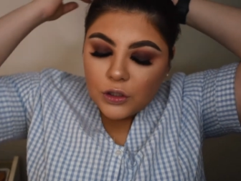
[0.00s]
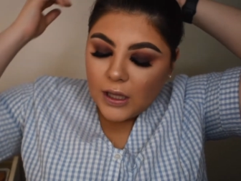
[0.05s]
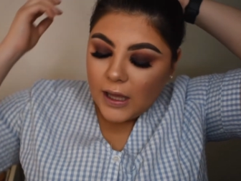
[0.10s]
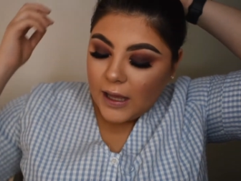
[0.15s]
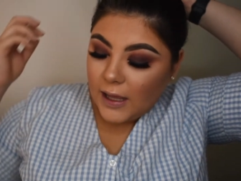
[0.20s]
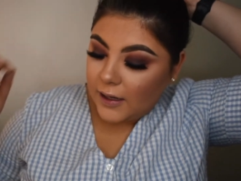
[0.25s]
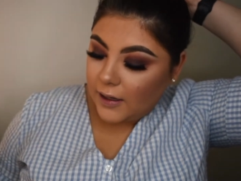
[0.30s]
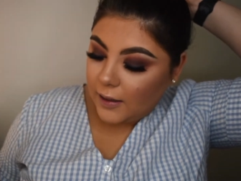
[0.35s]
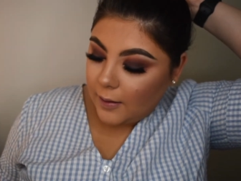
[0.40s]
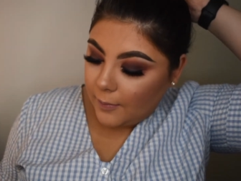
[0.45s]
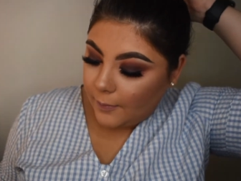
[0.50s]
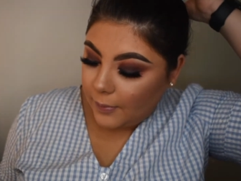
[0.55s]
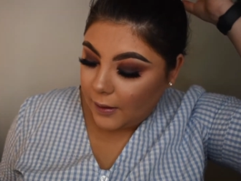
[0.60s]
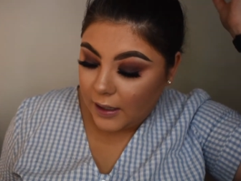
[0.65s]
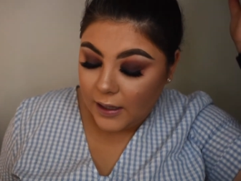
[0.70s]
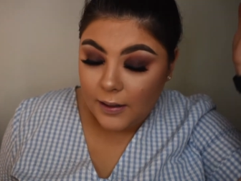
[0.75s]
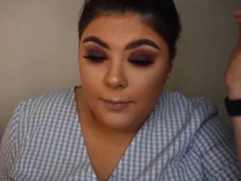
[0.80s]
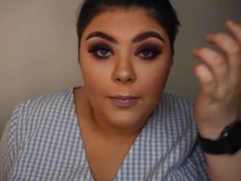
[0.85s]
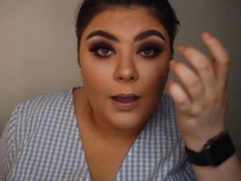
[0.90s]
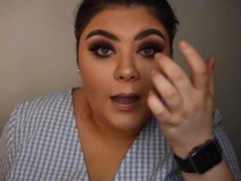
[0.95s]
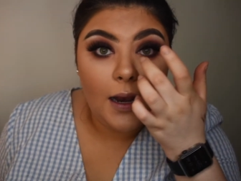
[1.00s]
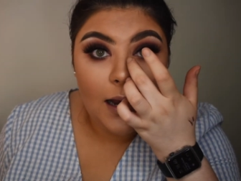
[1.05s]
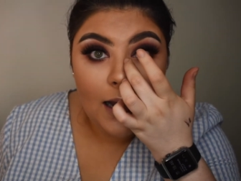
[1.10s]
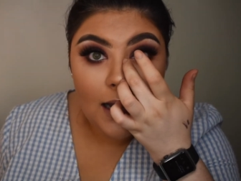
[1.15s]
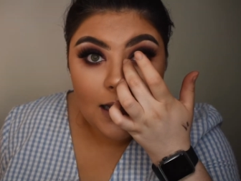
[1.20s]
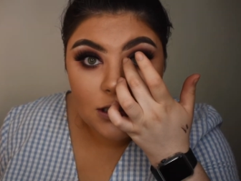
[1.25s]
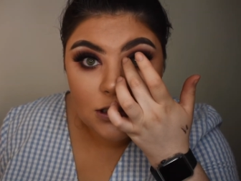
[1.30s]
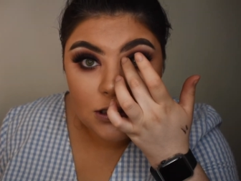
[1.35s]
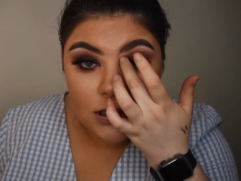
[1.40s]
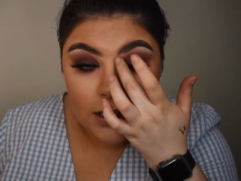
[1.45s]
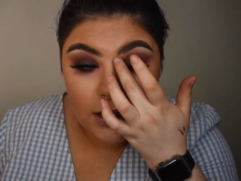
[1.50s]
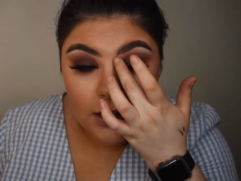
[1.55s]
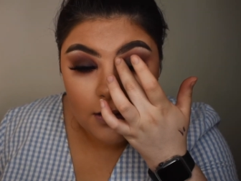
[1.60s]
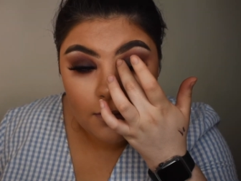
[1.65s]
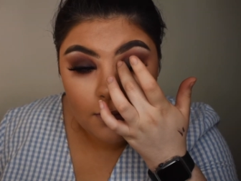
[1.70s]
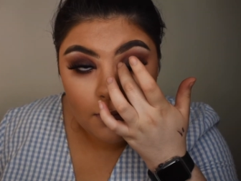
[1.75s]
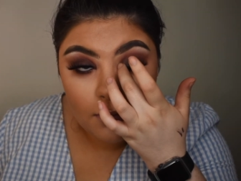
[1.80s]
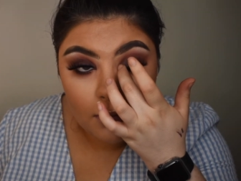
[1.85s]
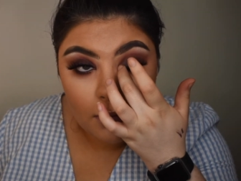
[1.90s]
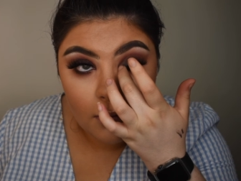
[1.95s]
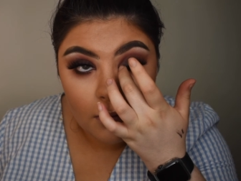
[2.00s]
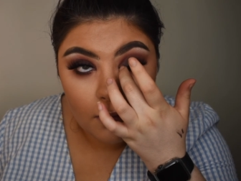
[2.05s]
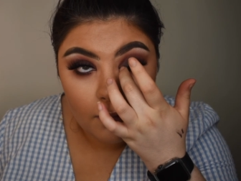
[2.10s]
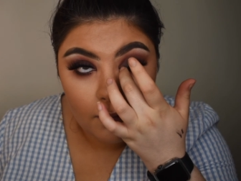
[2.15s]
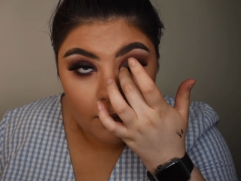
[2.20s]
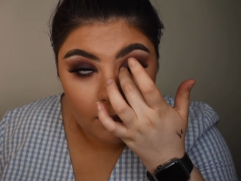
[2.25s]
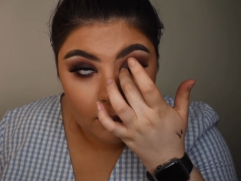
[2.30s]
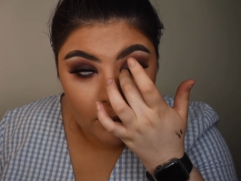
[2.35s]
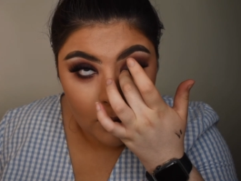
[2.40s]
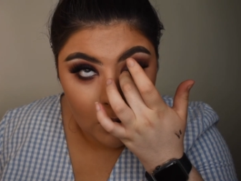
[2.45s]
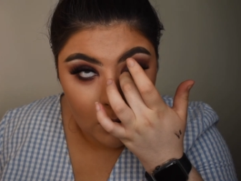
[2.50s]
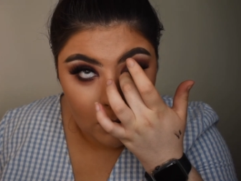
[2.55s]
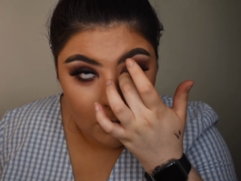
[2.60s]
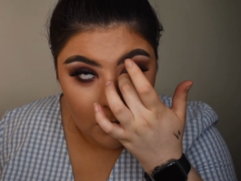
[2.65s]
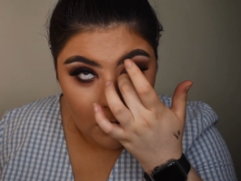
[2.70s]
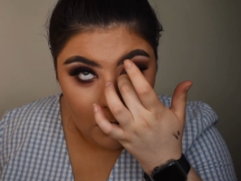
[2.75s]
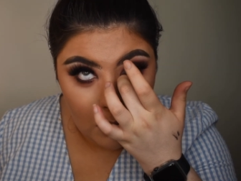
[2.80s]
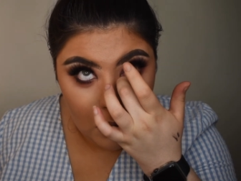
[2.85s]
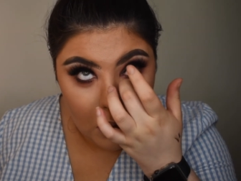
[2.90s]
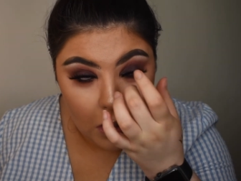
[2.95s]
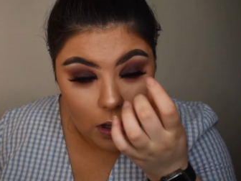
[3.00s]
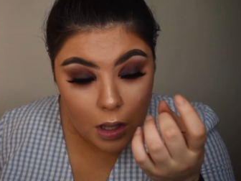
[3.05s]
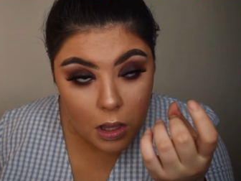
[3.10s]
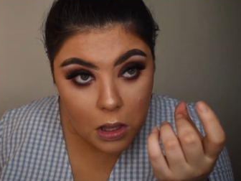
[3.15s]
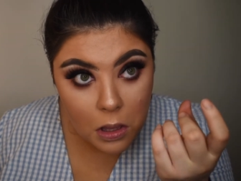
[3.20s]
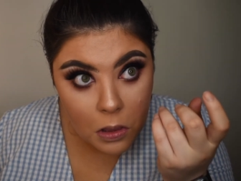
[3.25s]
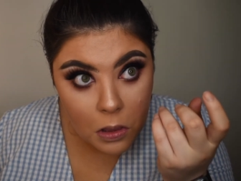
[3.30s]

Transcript: ahead and applied my lashes. It's poking me in the eye.